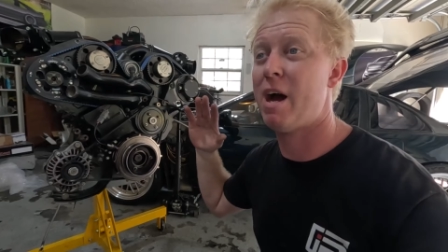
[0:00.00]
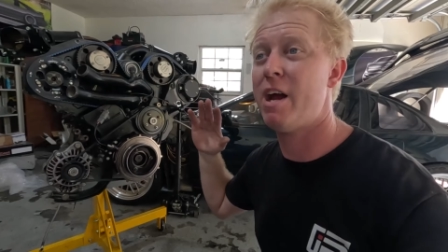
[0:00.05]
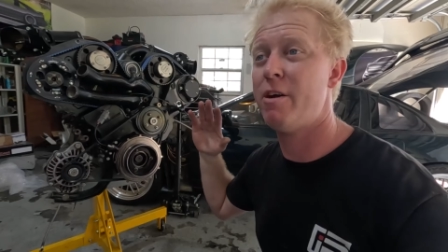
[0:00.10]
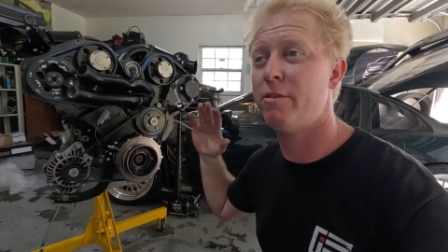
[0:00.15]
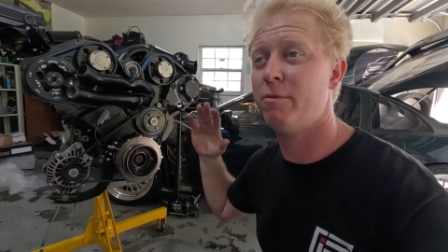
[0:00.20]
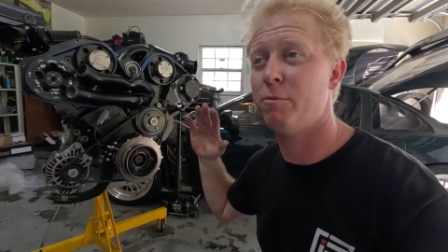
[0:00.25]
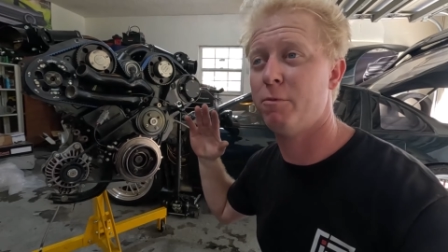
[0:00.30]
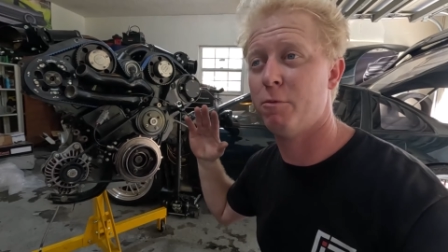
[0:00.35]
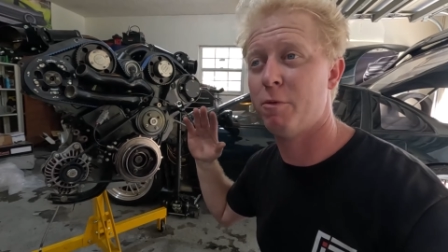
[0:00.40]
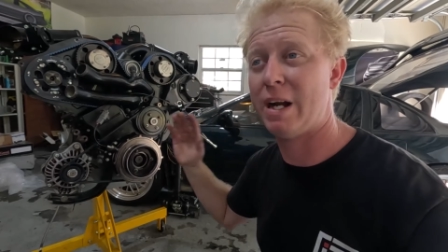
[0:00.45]

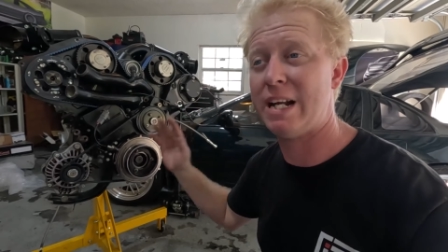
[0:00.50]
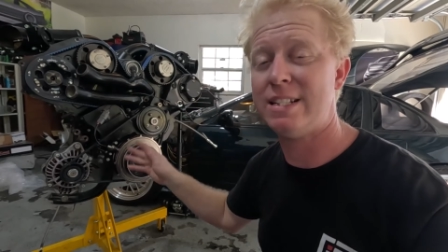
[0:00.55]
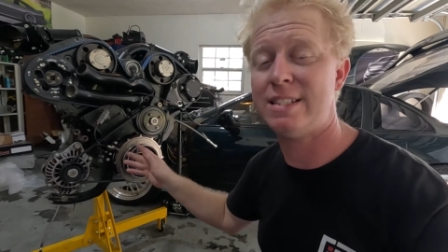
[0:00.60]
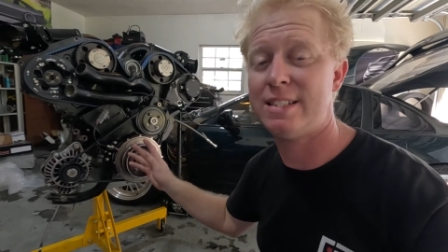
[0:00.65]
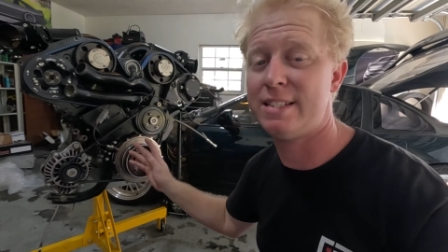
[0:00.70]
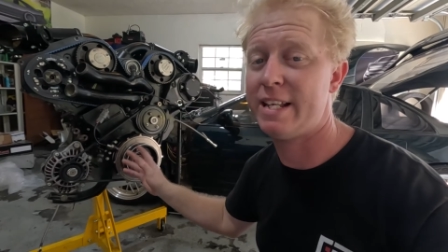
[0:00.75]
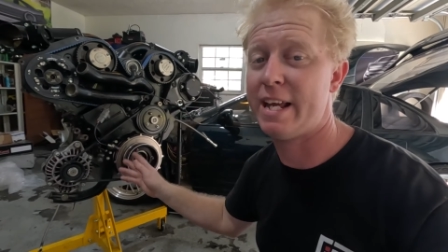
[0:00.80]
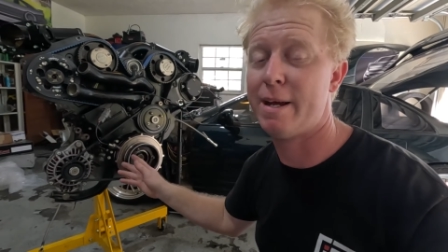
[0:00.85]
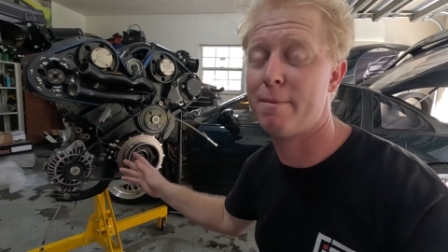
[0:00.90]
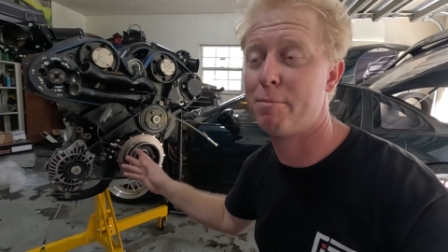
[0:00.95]
my
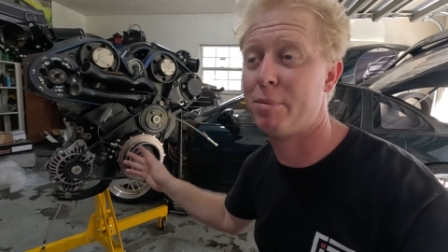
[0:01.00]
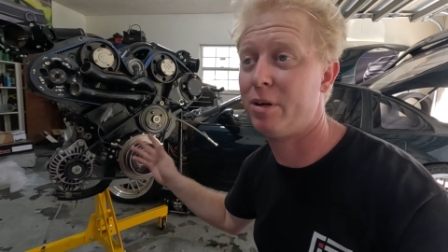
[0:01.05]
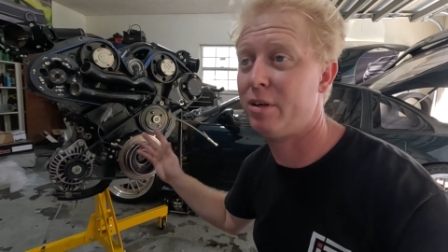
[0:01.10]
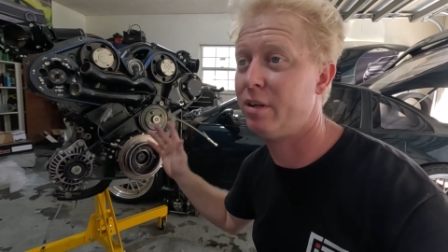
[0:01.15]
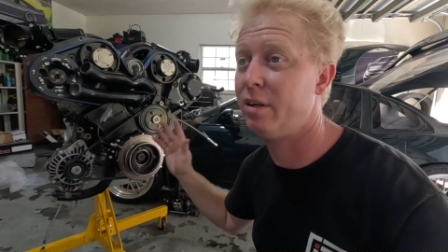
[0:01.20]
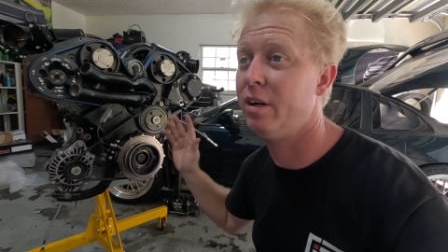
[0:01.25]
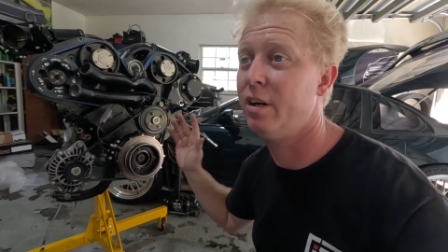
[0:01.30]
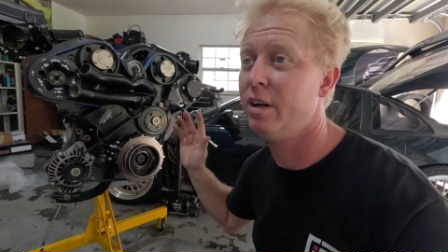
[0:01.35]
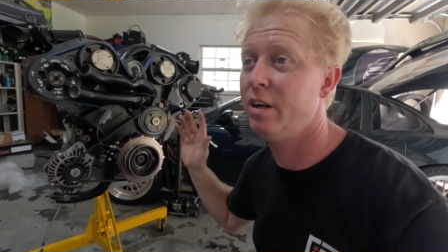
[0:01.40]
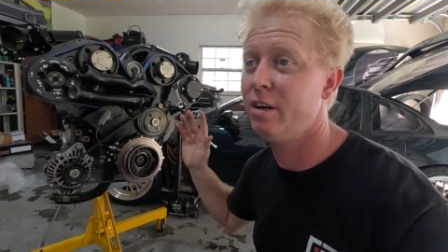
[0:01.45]
race
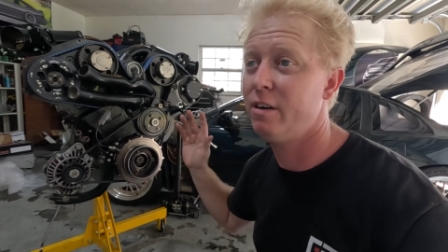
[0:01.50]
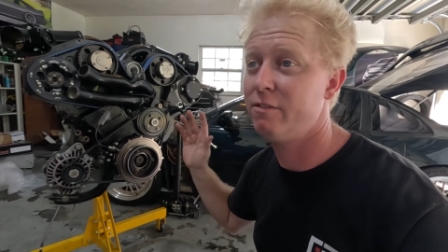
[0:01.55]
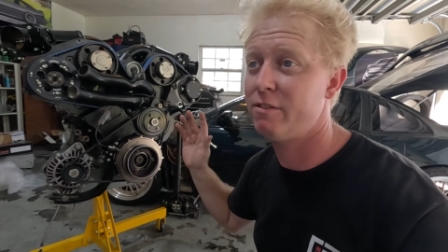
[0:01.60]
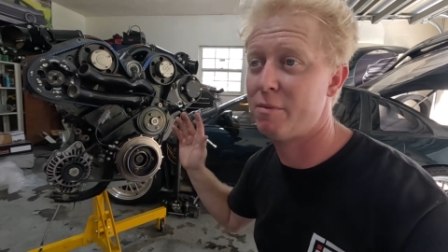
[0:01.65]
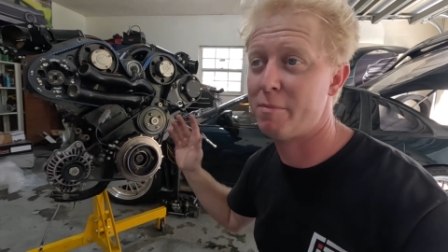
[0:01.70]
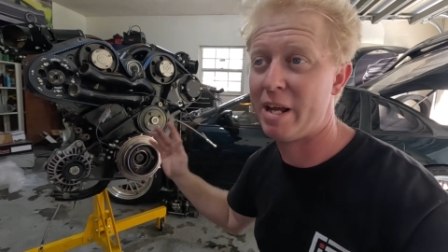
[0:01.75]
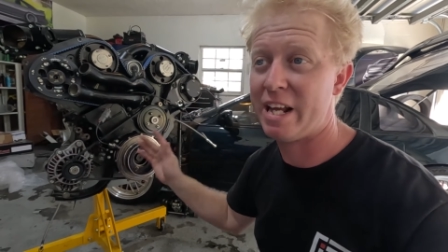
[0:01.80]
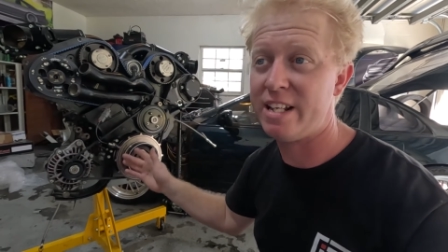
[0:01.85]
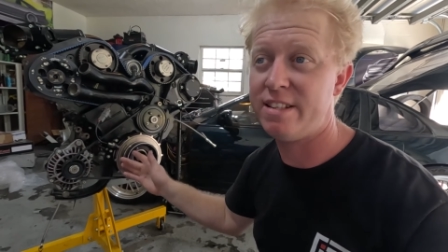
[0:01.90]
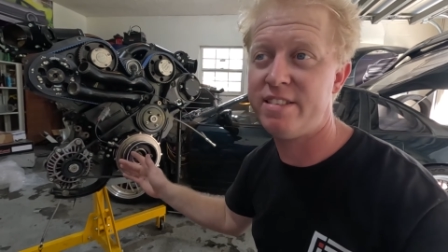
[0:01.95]
damper
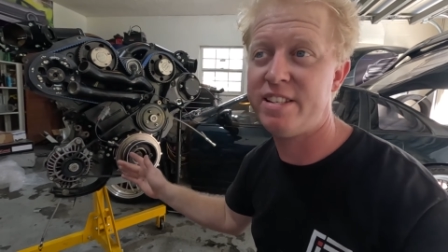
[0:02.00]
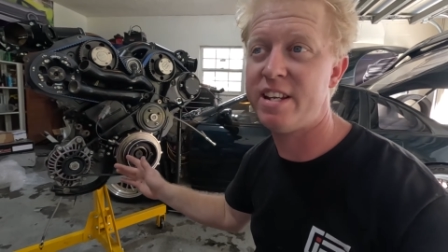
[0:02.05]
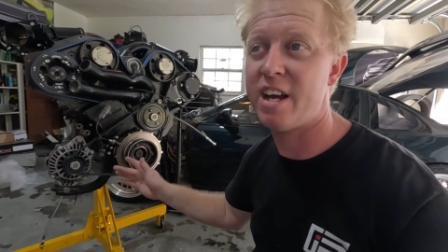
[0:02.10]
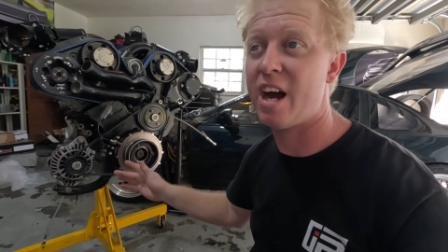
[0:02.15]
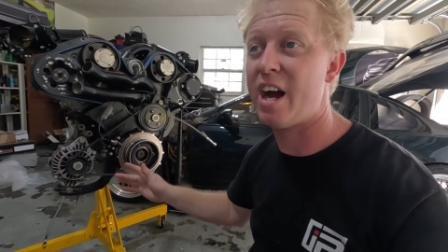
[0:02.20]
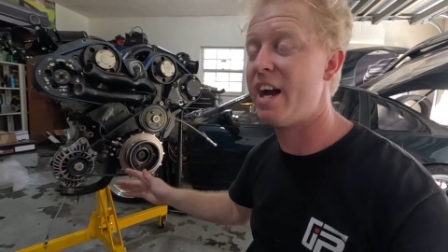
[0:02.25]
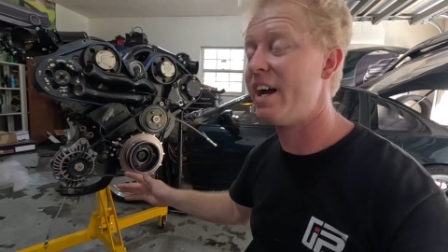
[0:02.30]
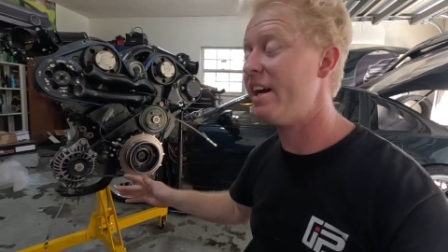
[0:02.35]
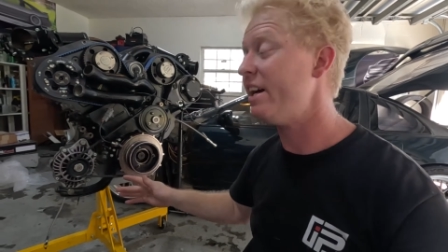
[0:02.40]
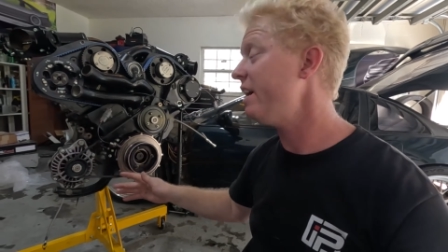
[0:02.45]
from A T
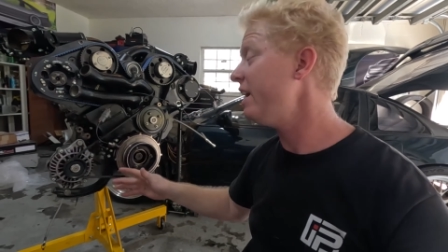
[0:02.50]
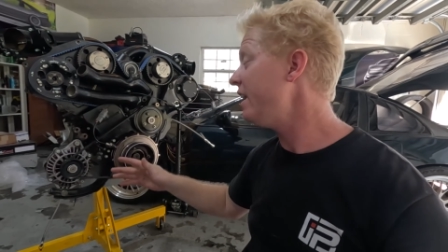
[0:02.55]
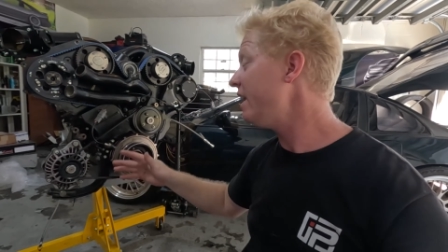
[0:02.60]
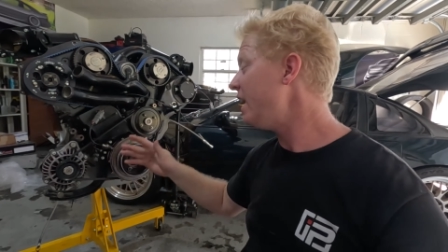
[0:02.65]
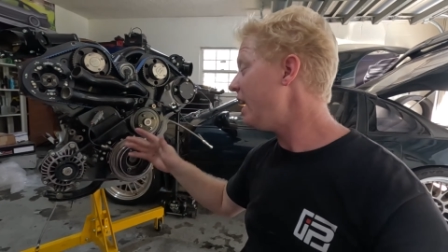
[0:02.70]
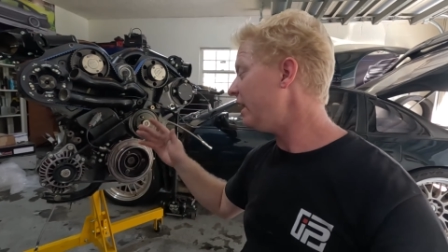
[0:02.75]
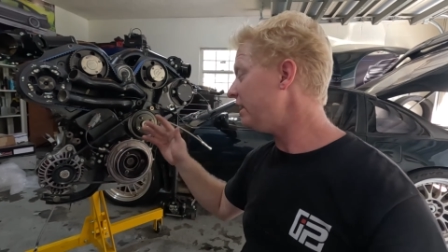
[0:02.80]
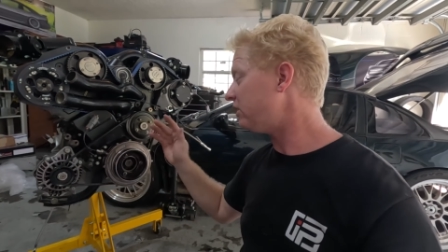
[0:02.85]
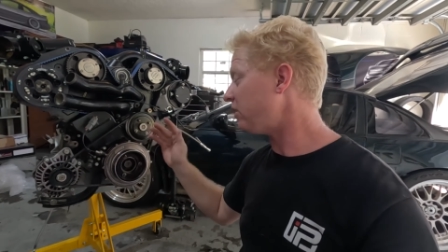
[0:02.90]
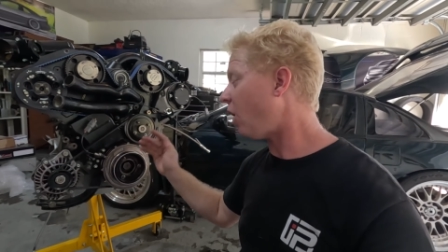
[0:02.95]
I
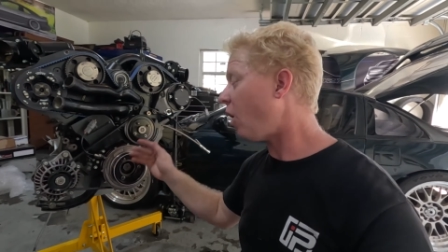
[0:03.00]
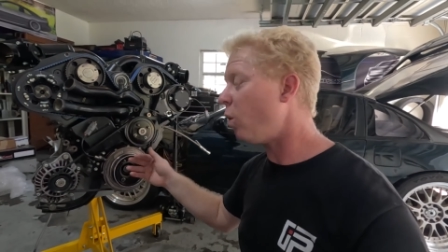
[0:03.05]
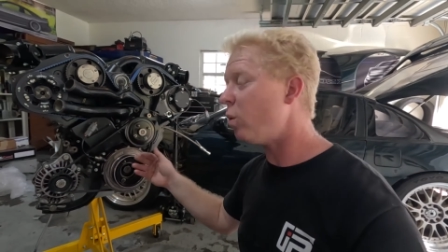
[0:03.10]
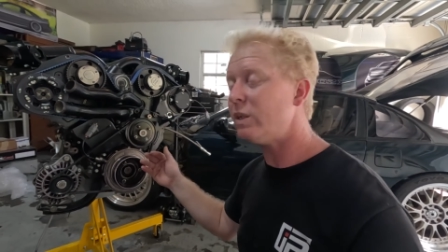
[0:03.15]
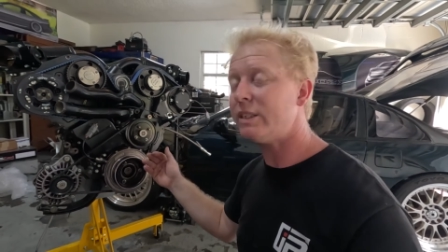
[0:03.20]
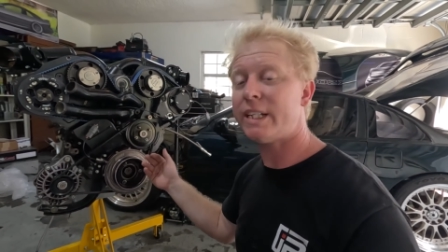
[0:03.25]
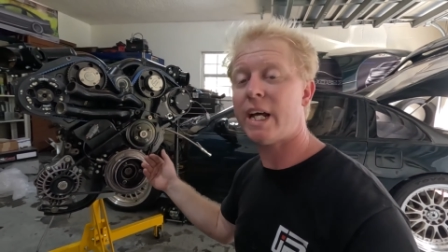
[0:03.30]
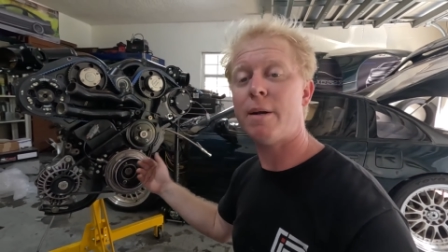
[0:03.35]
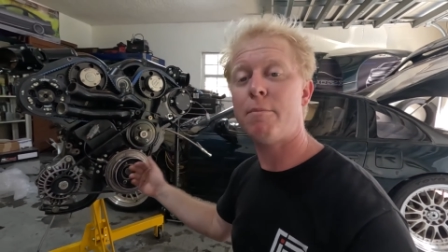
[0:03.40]
has always